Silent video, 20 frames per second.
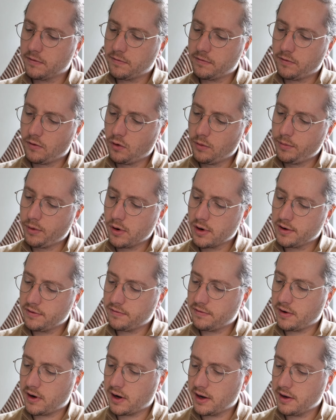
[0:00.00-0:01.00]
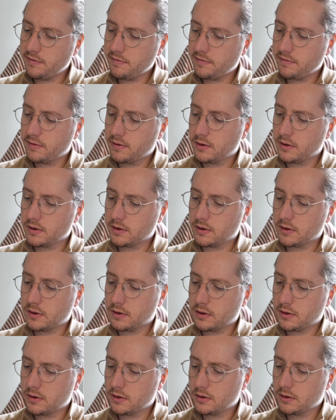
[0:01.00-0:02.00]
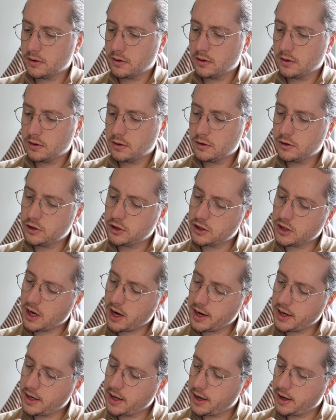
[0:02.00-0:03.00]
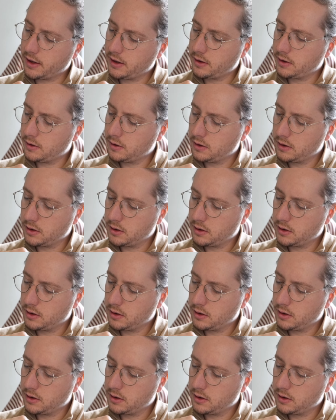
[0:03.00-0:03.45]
4.5 Steinhell